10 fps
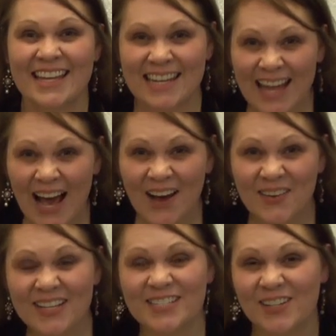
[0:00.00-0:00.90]

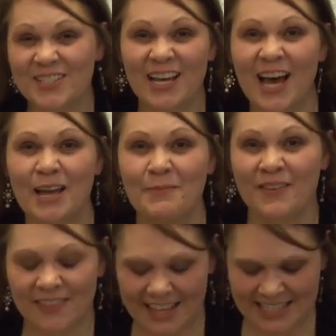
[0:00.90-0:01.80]
Now is our
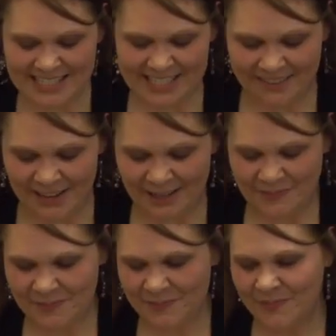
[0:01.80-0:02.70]
time of
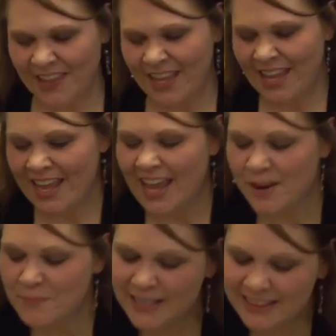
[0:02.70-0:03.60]
Thanksgiving.
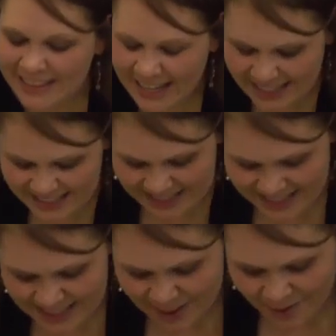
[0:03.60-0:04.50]
And we light
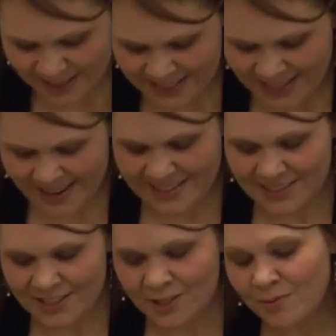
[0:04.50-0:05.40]
this Christ
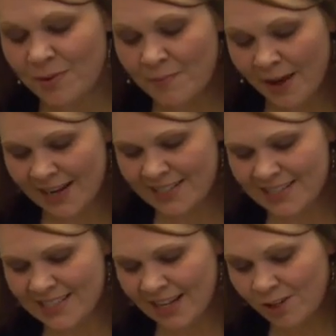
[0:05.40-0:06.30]
candle to
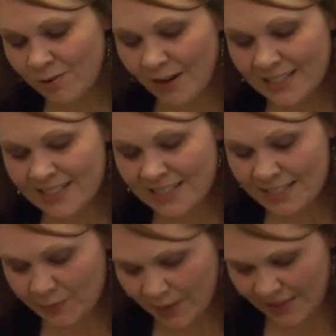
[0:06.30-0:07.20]
remind us that
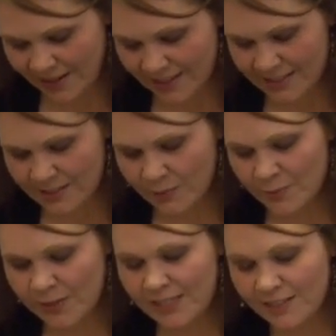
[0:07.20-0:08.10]
Christ is with
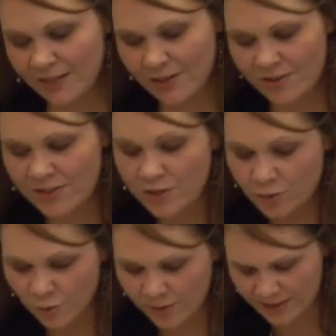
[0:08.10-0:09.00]
us when we hear the
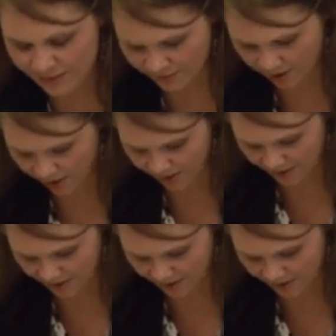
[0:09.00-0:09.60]
stories of God.